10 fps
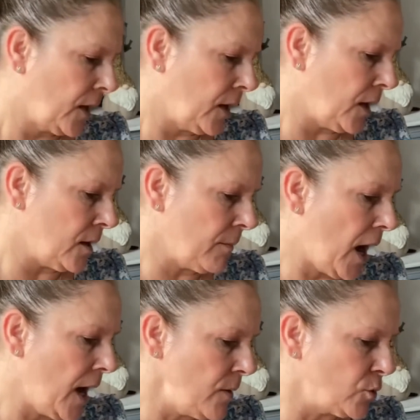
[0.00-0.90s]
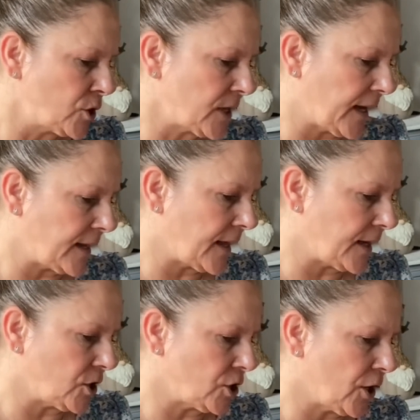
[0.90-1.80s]
I would take
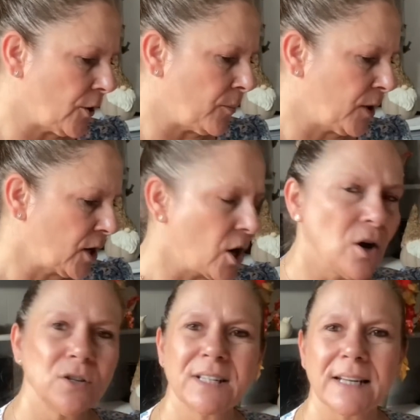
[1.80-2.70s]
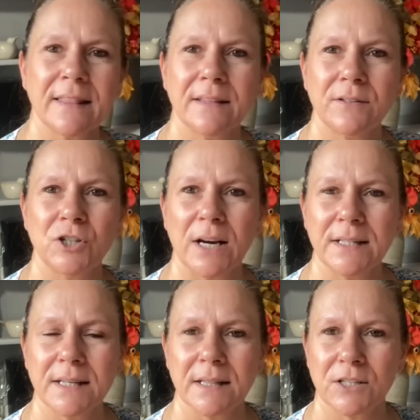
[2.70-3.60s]
these, you know, but I can't stand the
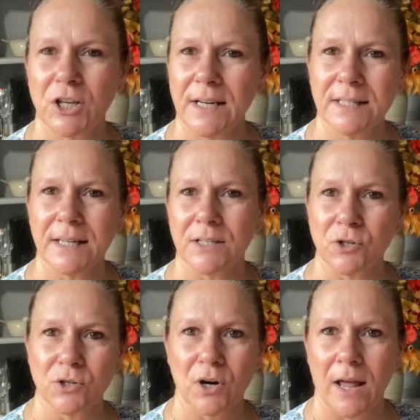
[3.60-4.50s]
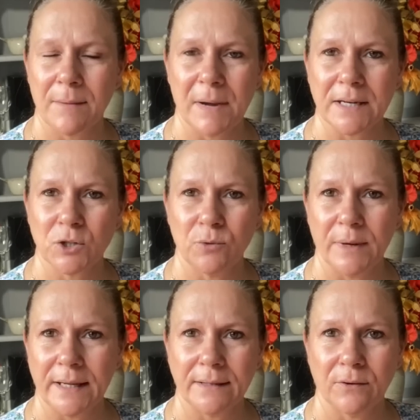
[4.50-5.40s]
gelatin. The gelatin doesn't like my
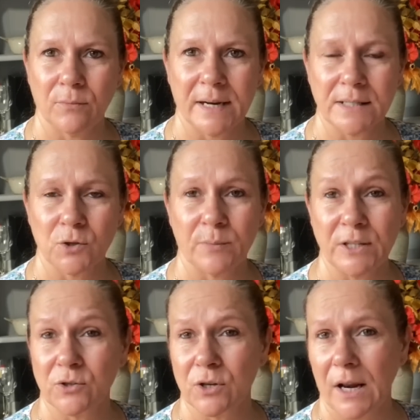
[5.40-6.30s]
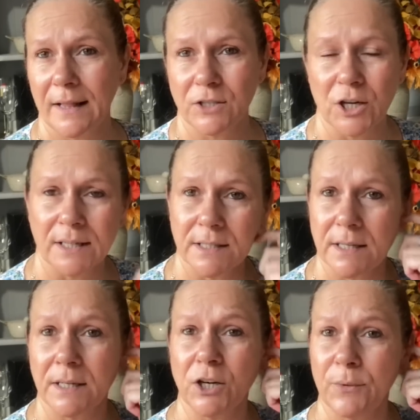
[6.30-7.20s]
tummy, or my tummy doesn't like the
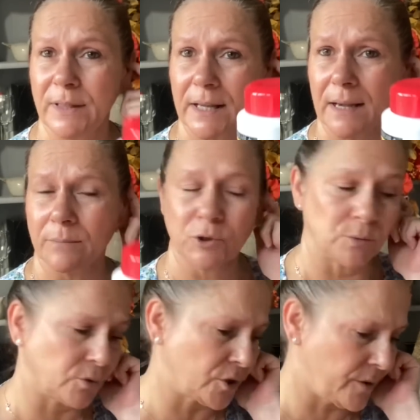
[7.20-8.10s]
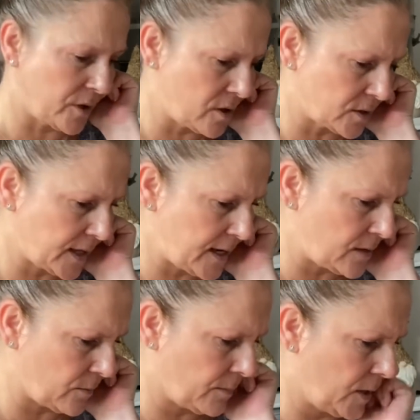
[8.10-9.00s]
gelatin, you know, in the capsules, so I can't take them.